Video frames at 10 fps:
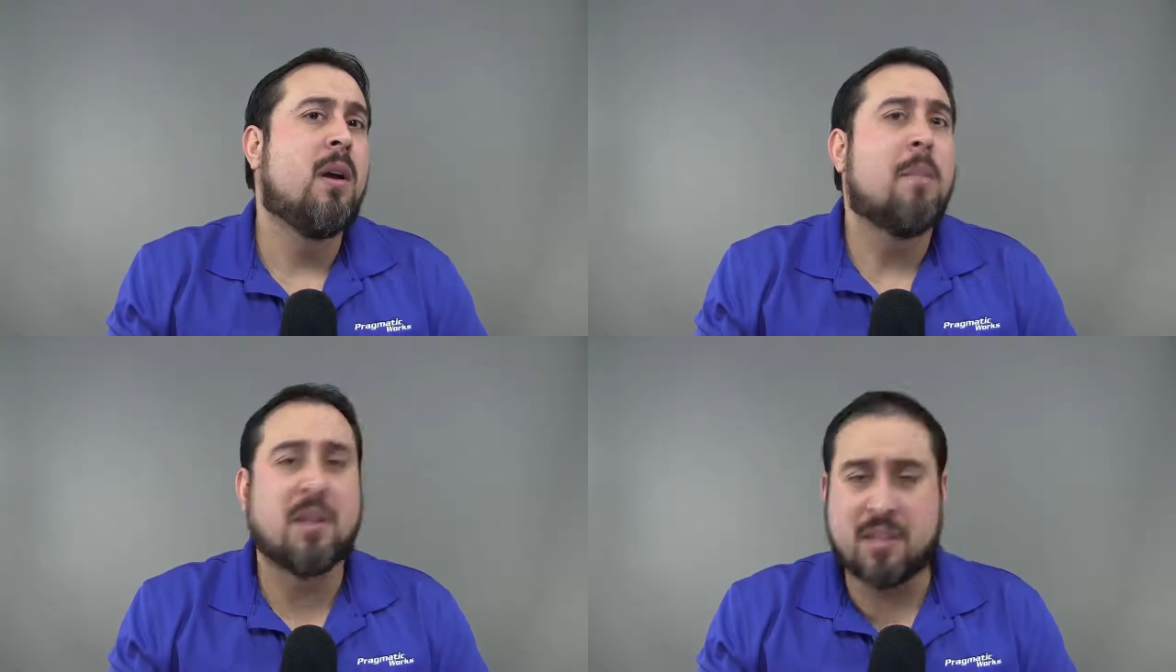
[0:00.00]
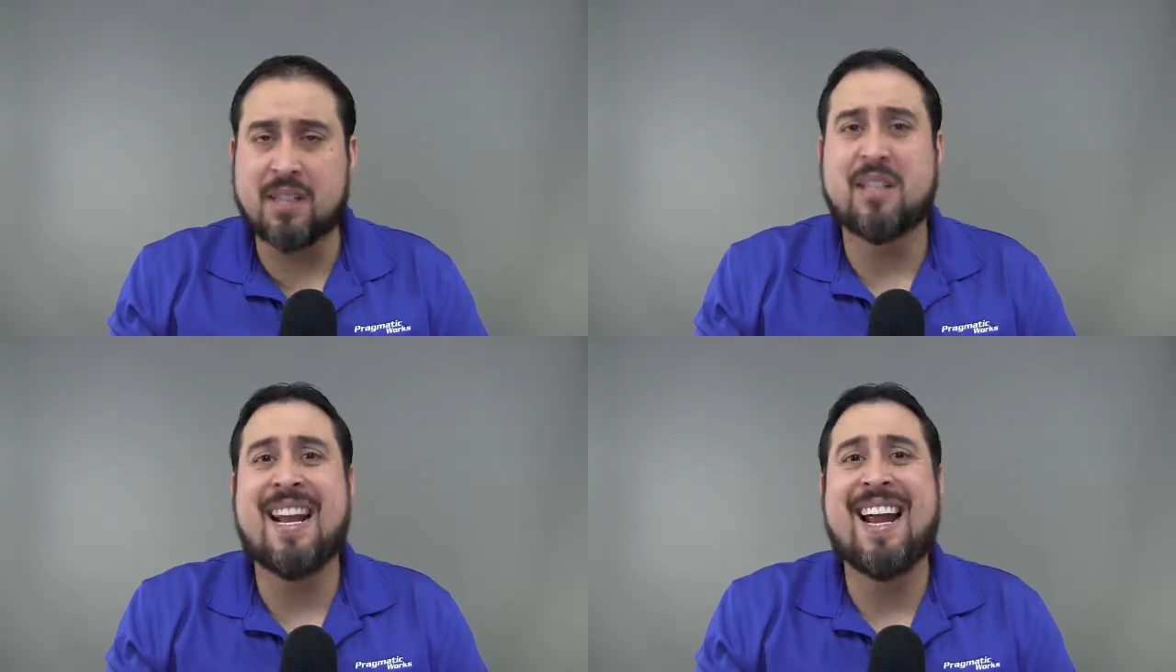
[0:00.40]
but the
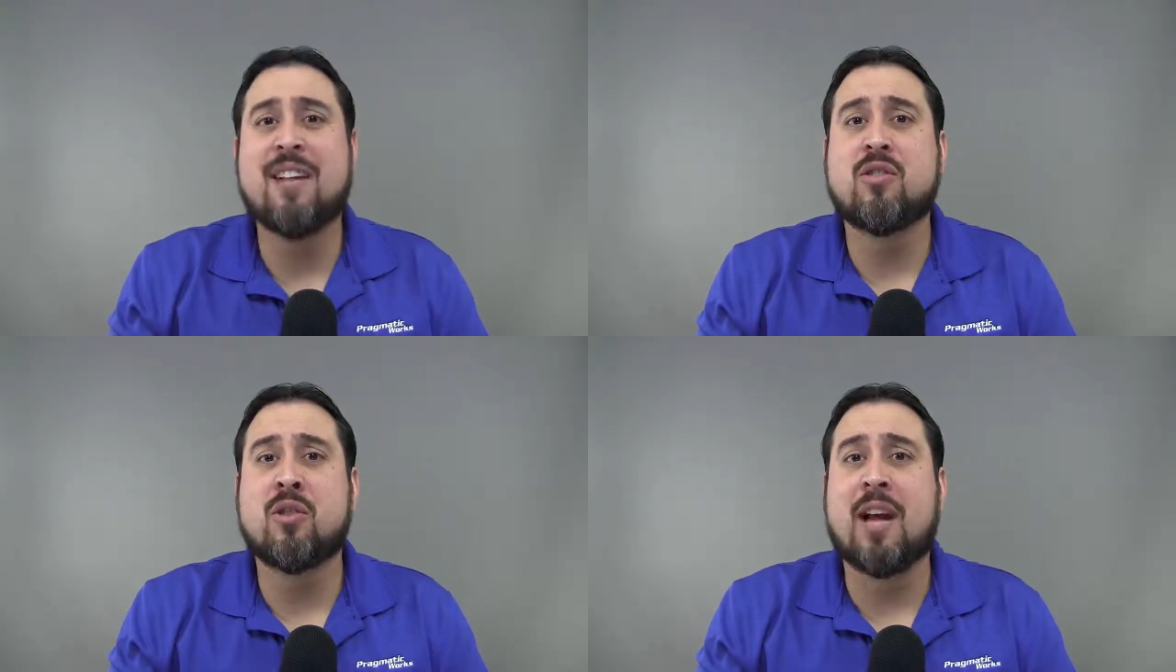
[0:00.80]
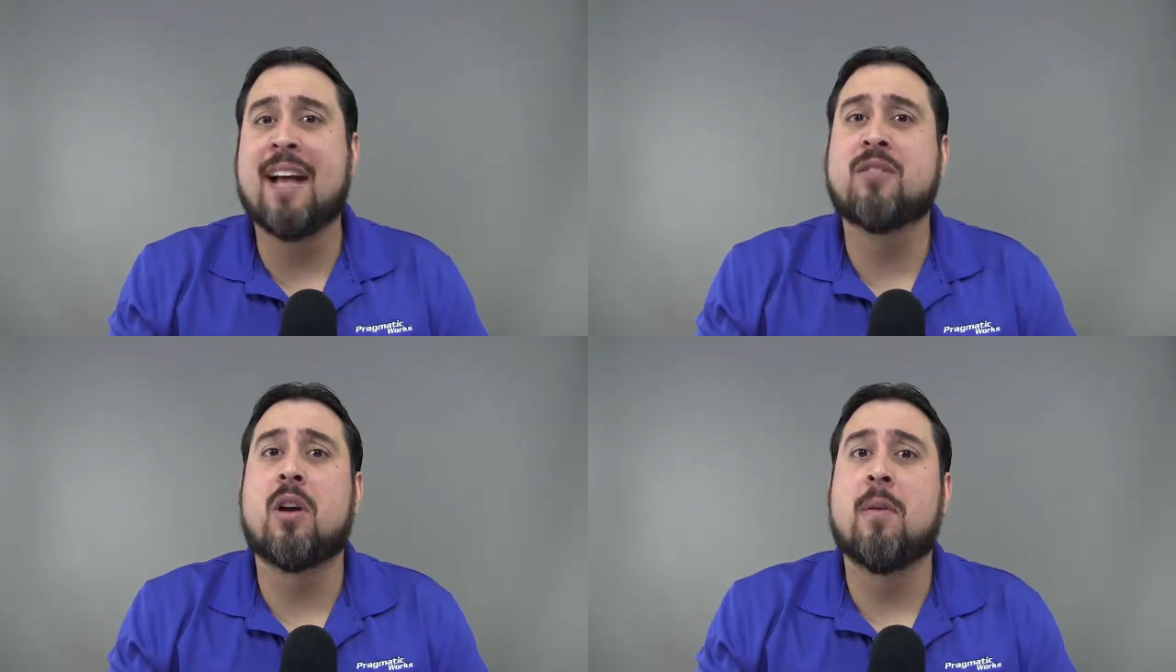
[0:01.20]
Text Enhancer
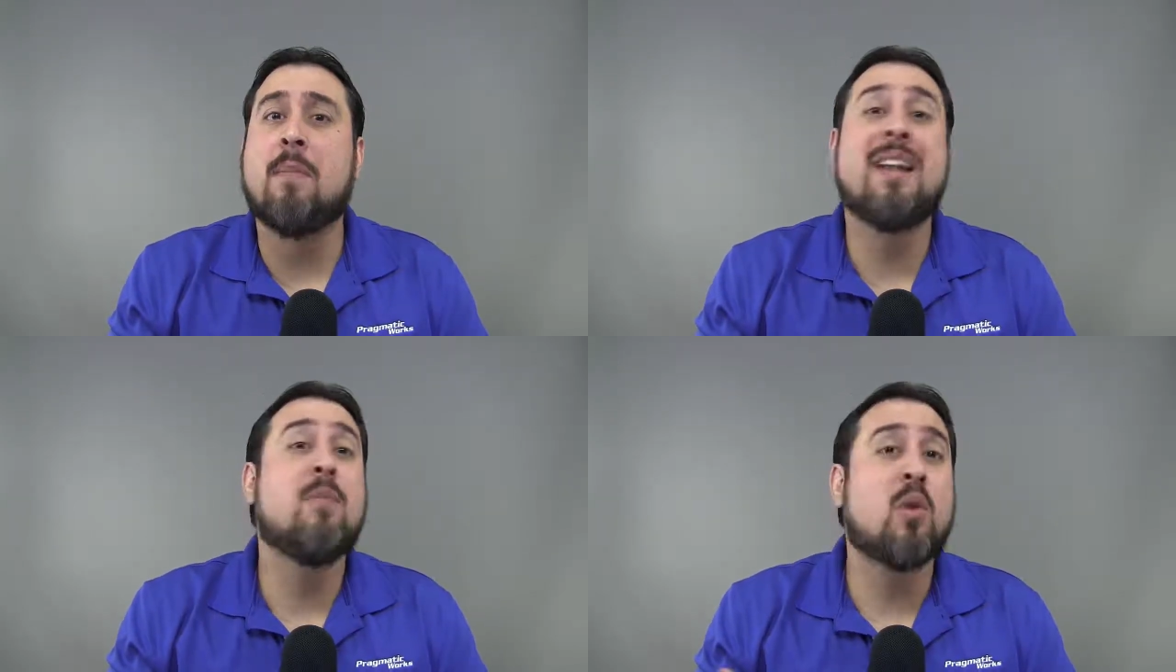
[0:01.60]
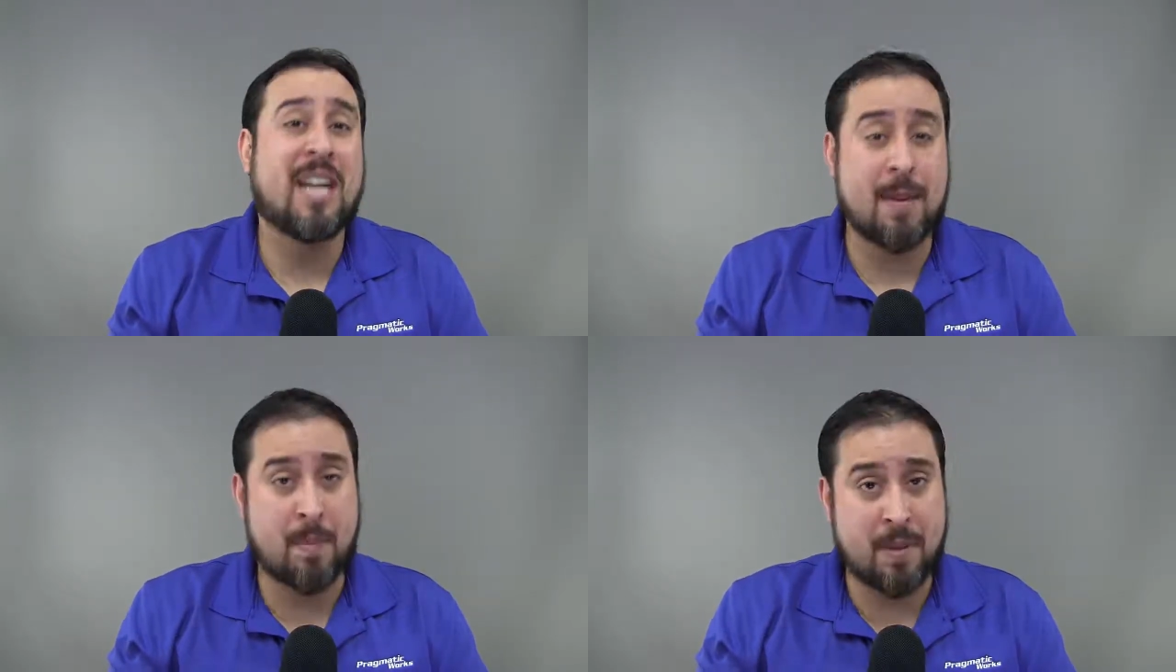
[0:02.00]
has many more
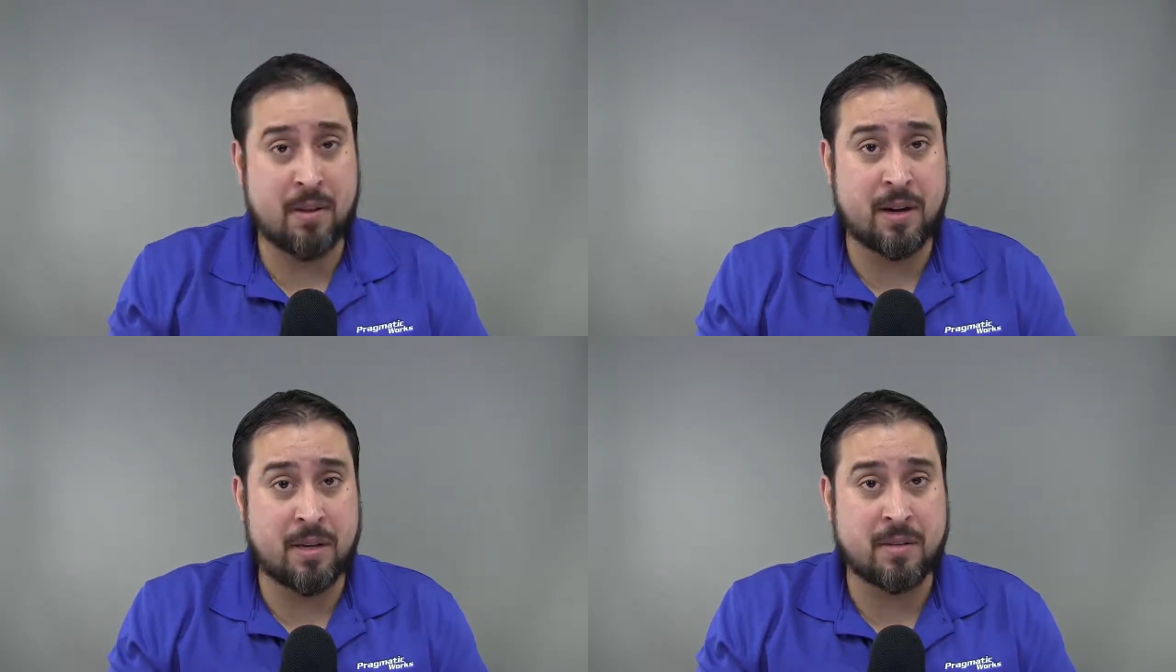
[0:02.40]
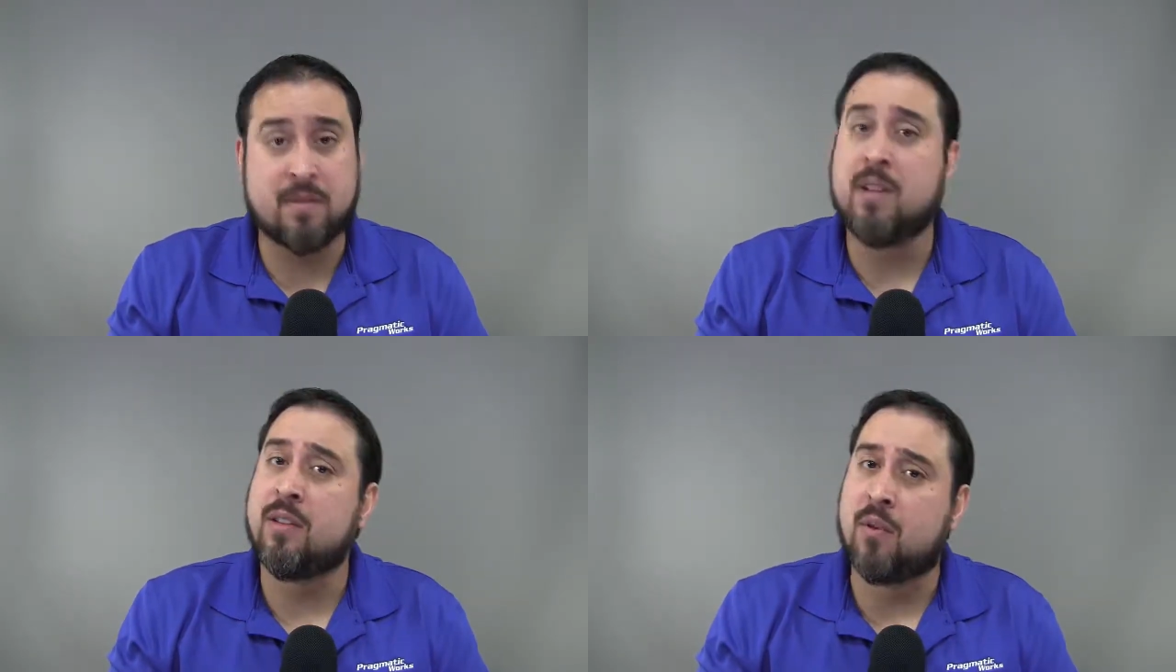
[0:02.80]
capabilities
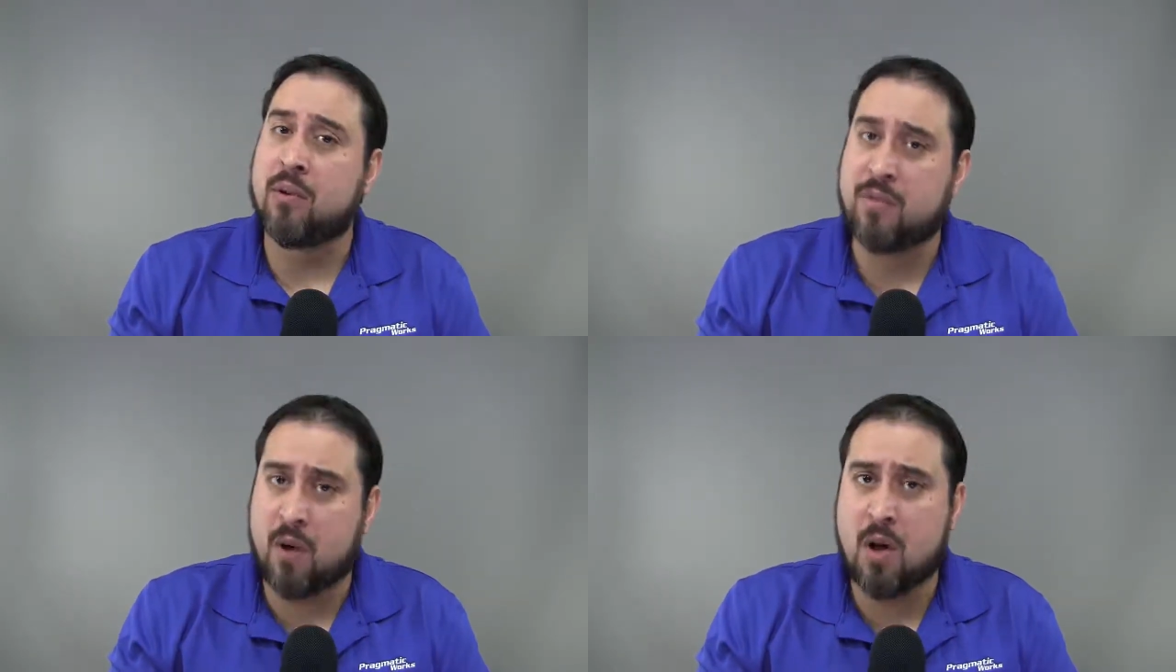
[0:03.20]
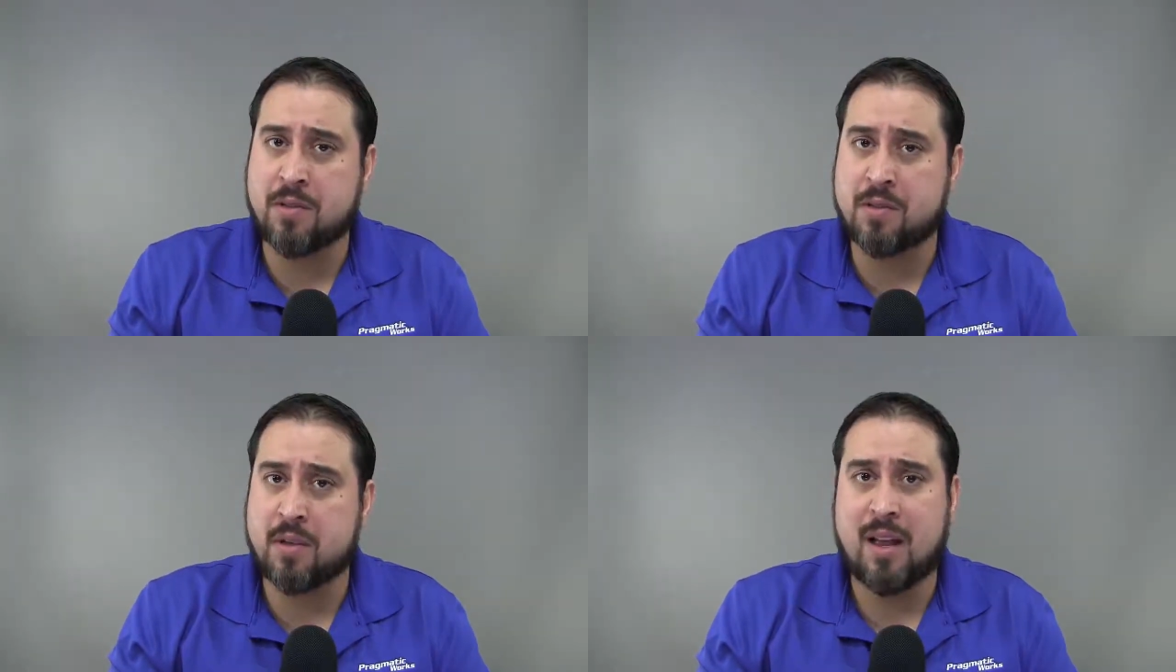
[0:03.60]
as far as
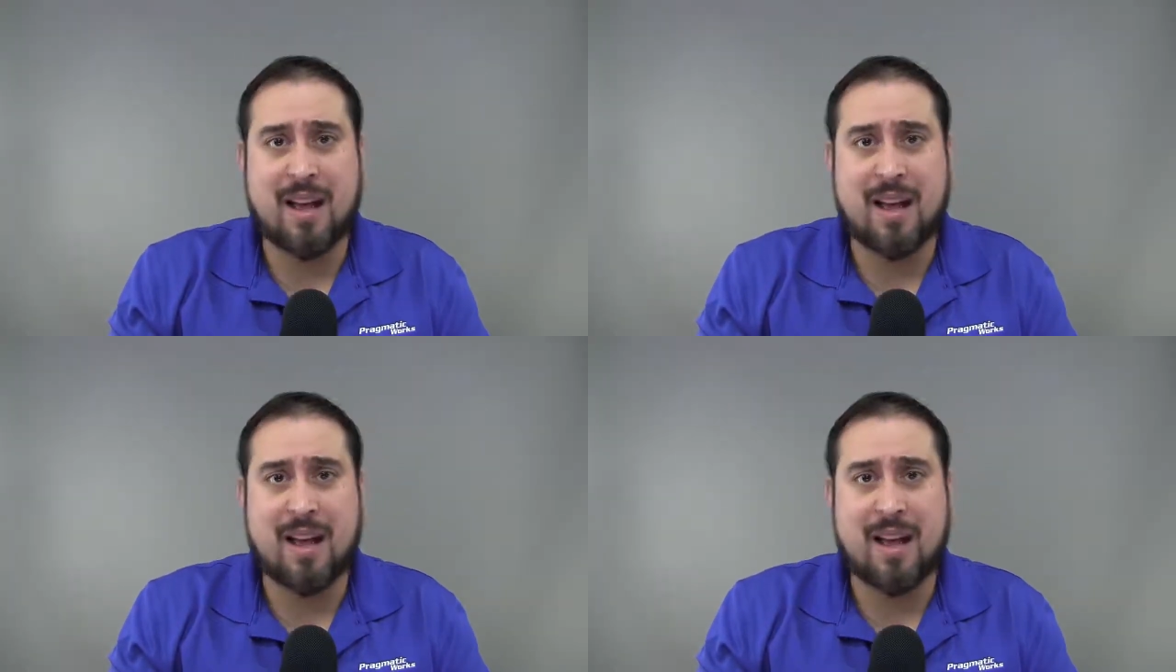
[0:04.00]
fonts,